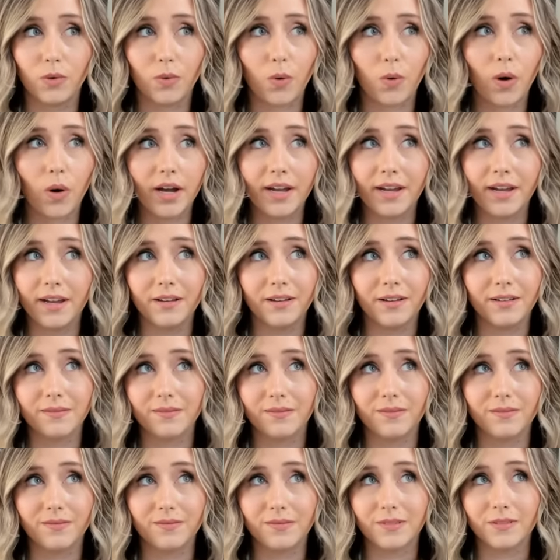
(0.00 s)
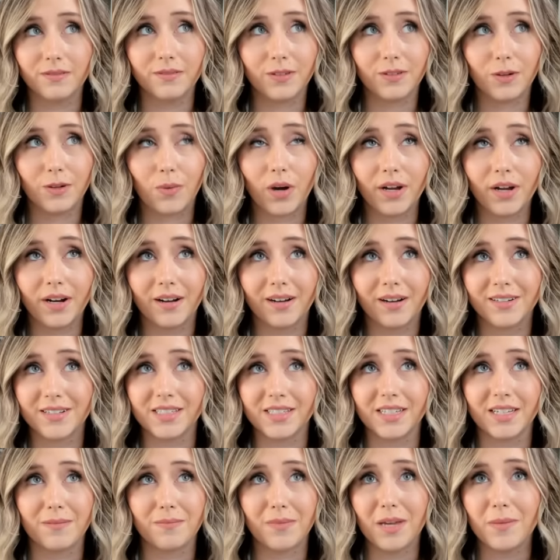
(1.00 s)
quite quite
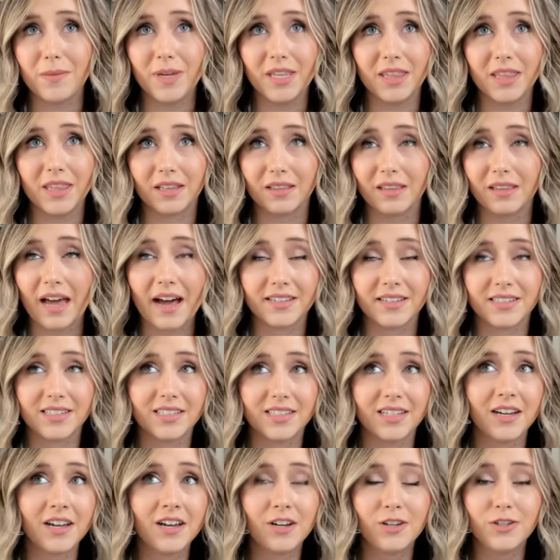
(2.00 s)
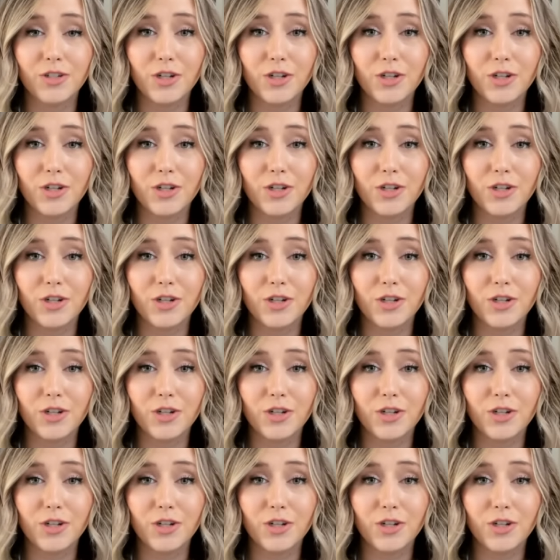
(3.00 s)
honestly maybe the last